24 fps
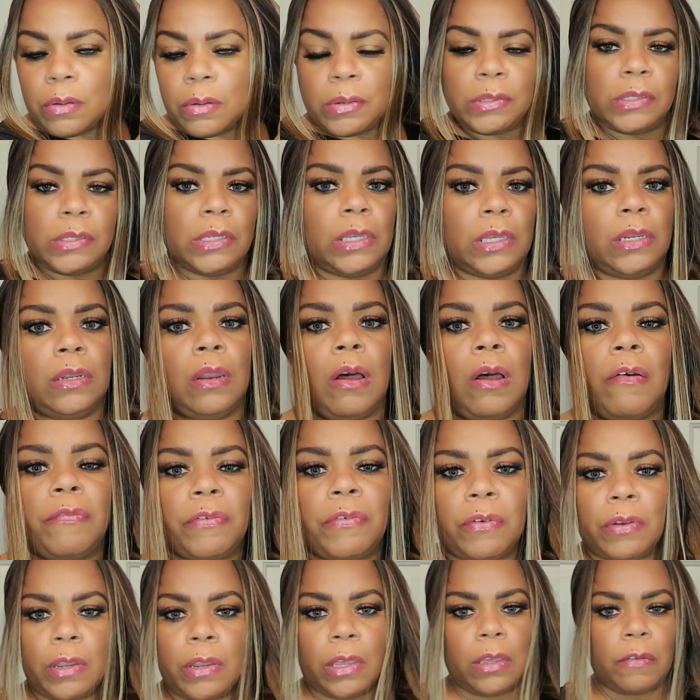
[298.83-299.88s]
to get it off
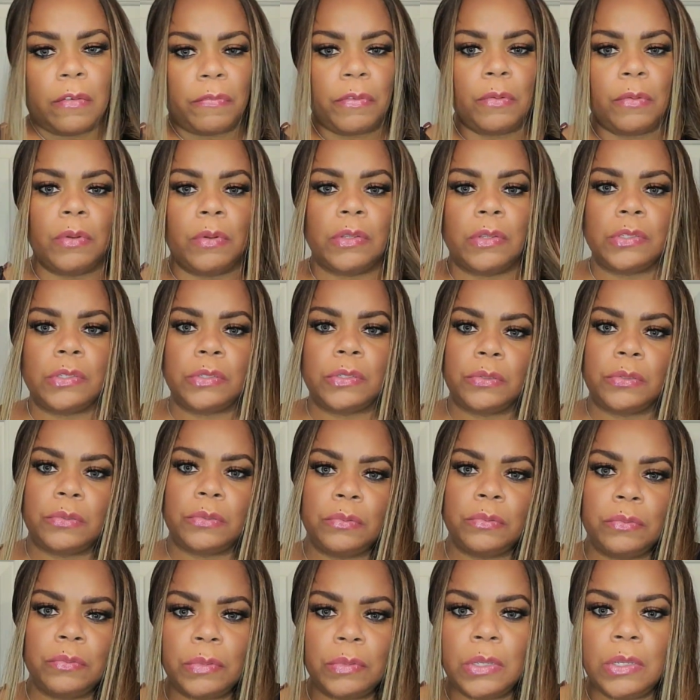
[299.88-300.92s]
your neck if you want to
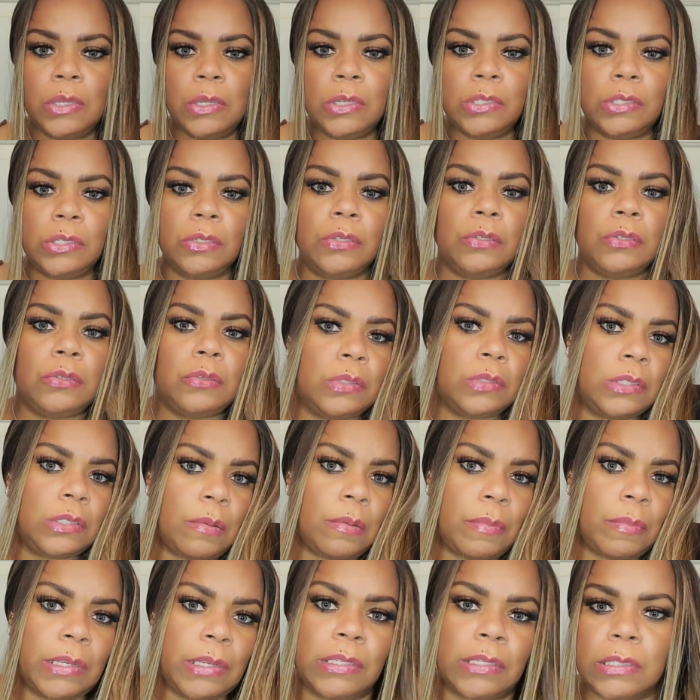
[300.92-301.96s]
so you can do
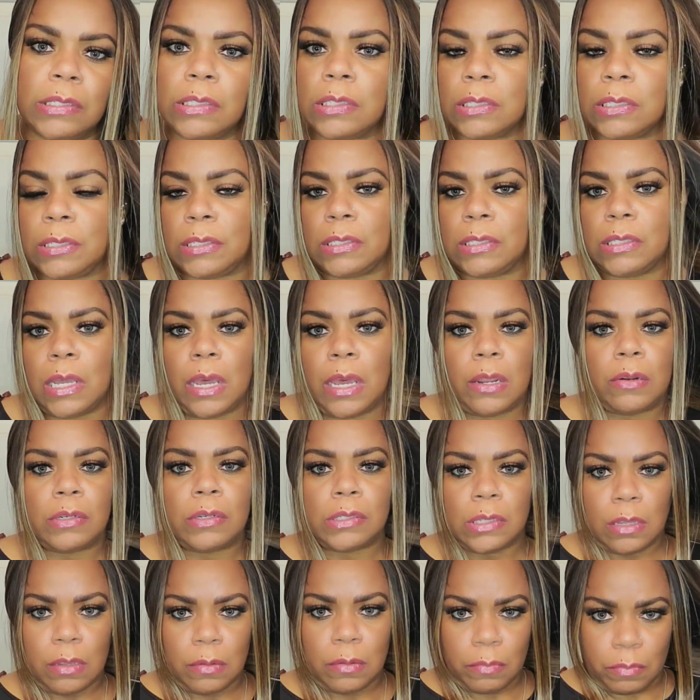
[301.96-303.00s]
something like this to the side or
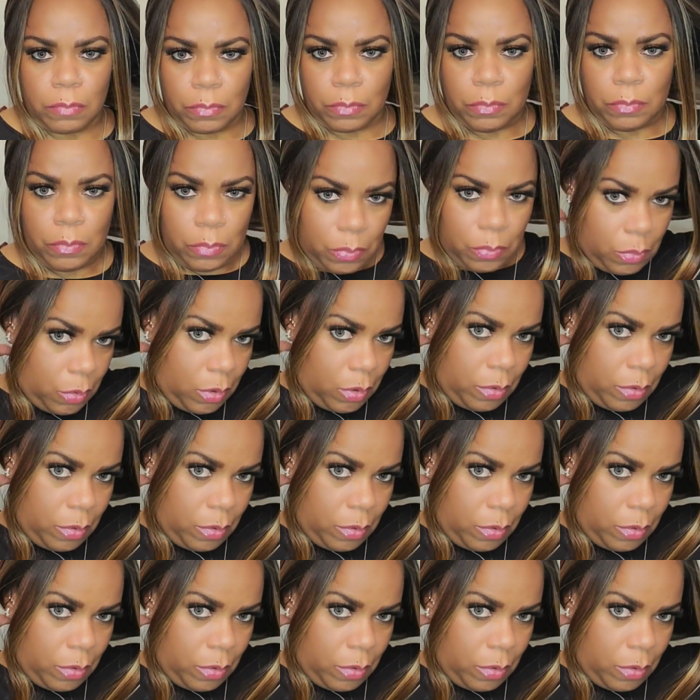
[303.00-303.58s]
something or a